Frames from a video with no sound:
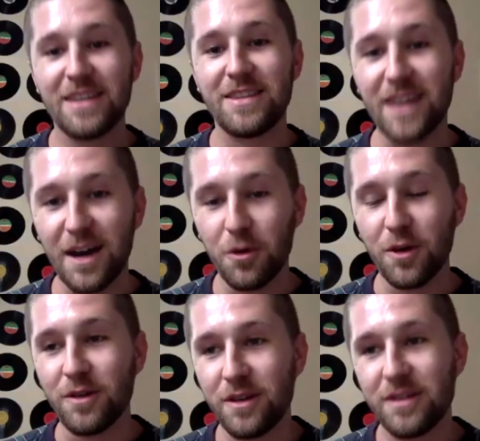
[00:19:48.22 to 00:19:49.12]
That
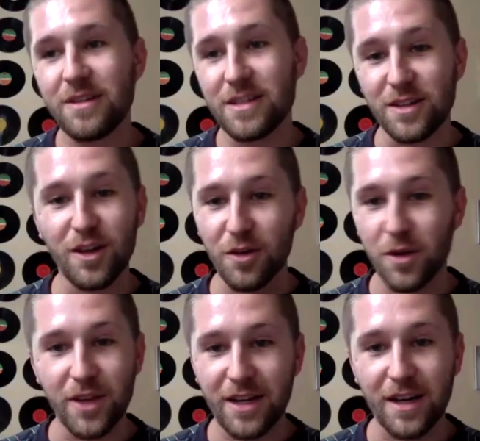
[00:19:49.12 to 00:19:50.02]
one is another
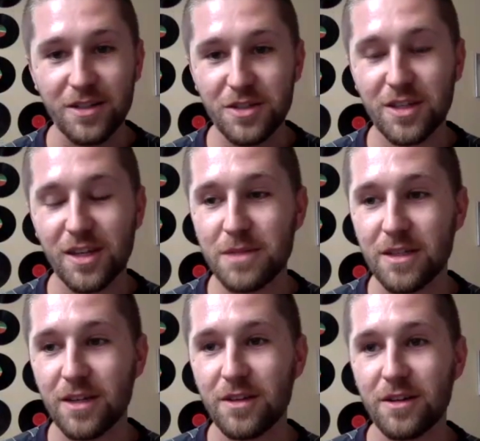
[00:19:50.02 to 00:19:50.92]
one that kind of just came
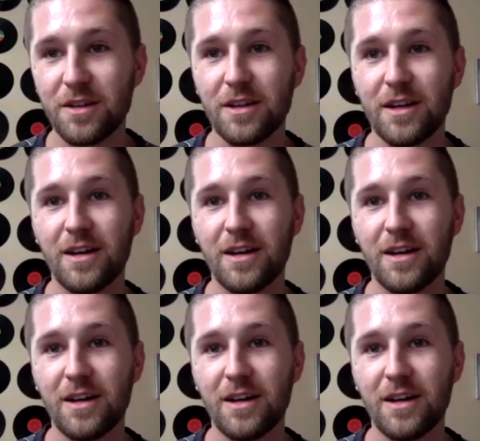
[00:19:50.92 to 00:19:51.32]
together.